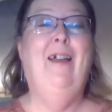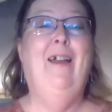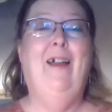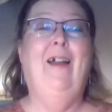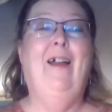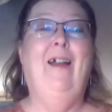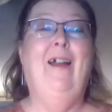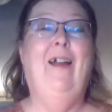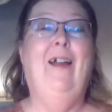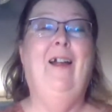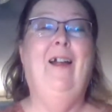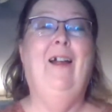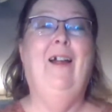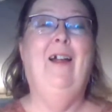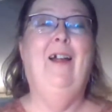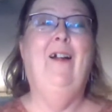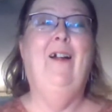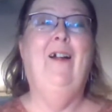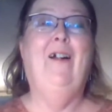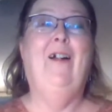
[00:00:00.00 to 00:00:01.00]
All
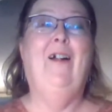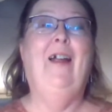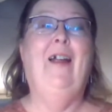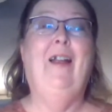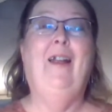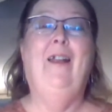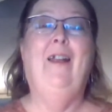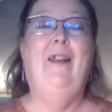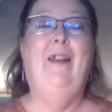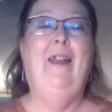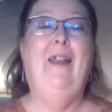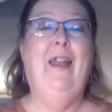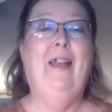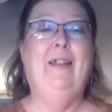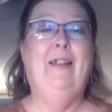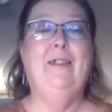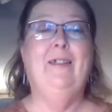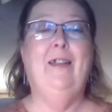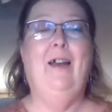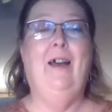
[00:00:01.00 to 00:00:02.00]
right, next
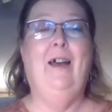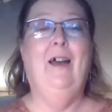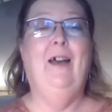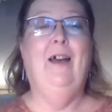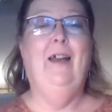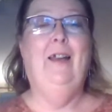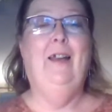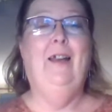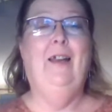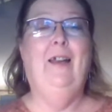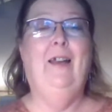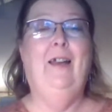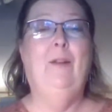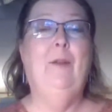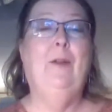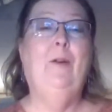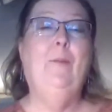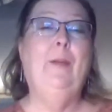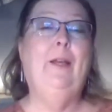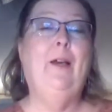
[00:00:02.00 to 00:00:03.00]
item. Oh my
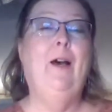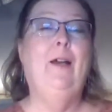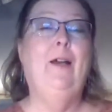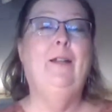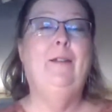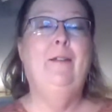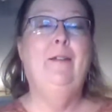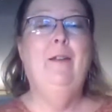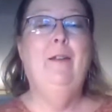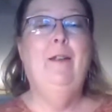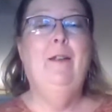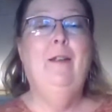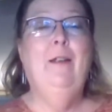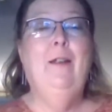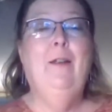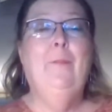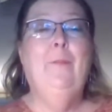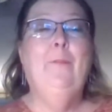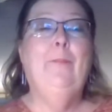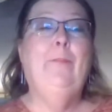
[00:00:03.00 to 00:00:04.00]
God.
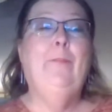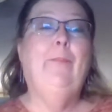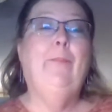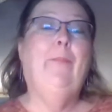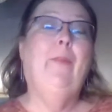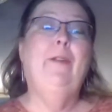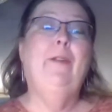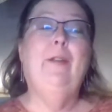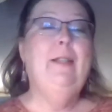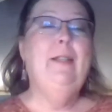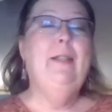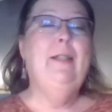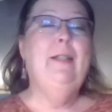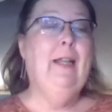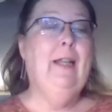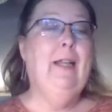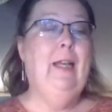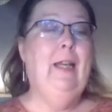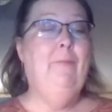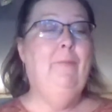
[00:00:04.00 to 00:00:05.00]

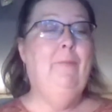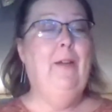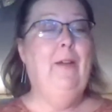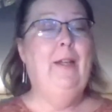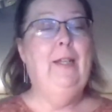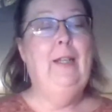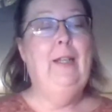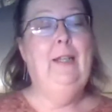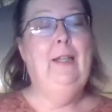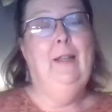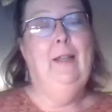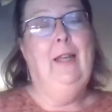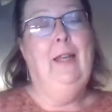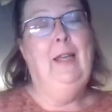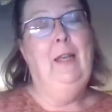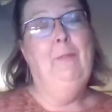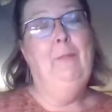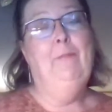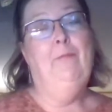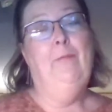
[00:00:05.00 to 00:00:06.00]
Celestine, I
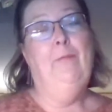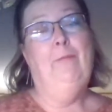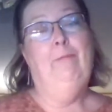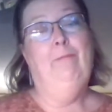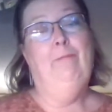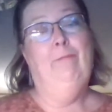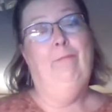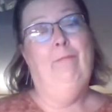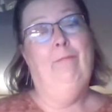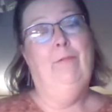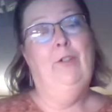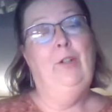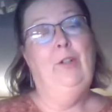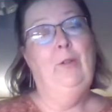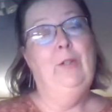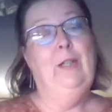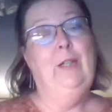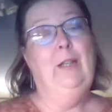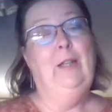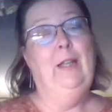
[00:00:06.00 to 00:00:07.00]
keep
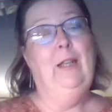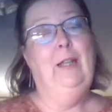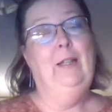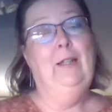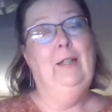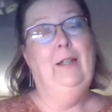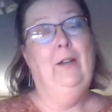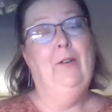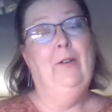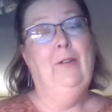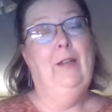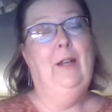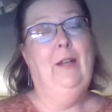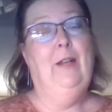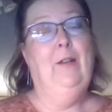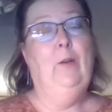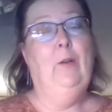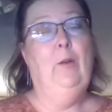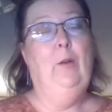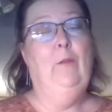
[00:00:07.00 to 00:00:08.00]
choosing things here that
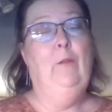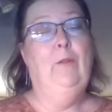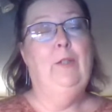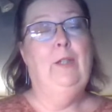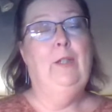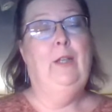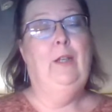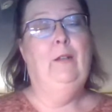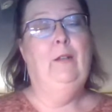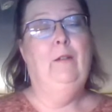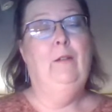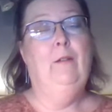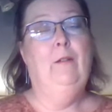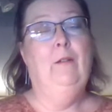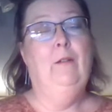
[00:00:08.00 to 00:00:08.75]
I know you've seen.